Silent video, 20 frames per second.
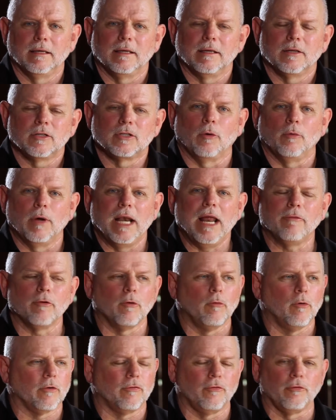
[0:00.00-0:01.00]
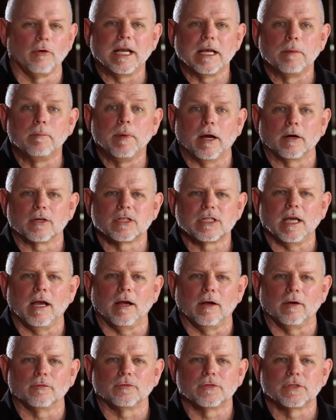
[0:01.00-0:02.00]
So whenever we're free to be
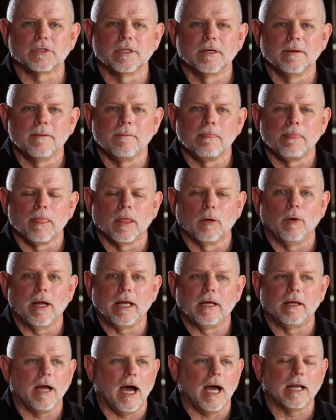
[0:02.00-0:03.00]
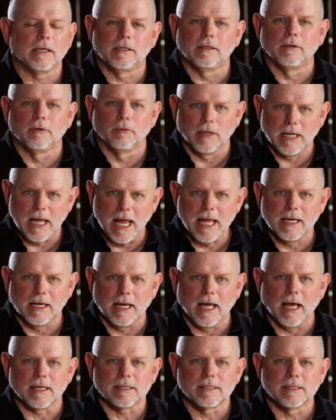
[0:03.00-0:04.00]
ourselves the way God created
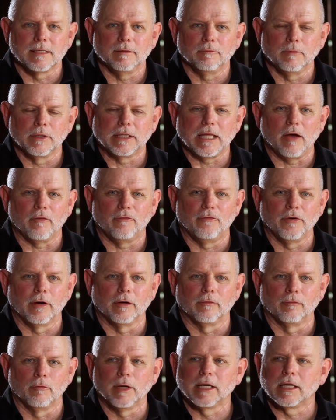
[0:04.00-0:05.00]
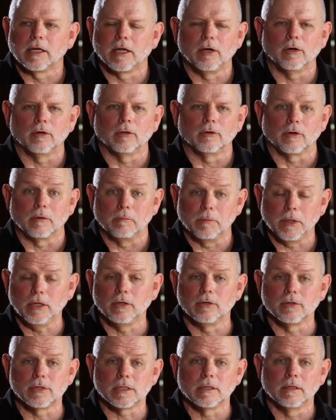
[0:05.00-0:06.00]
us without fear of ridicule or
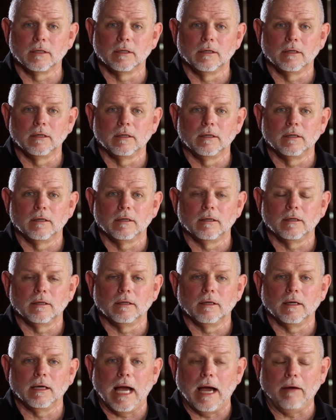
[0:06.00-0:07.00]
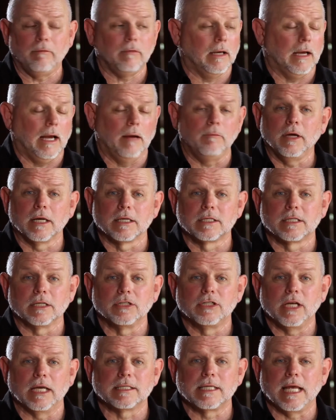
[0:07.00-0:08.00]
abuse, I'm going to
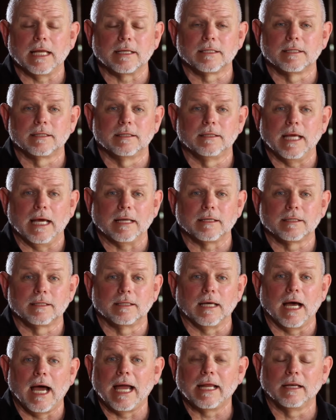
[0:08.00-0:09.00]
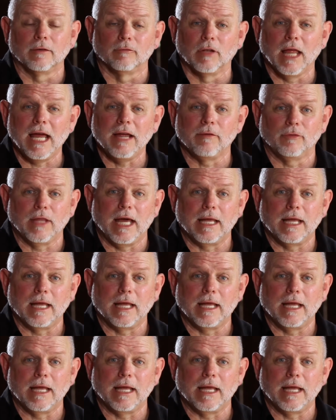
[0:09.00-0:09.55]
suggest that's the height of life.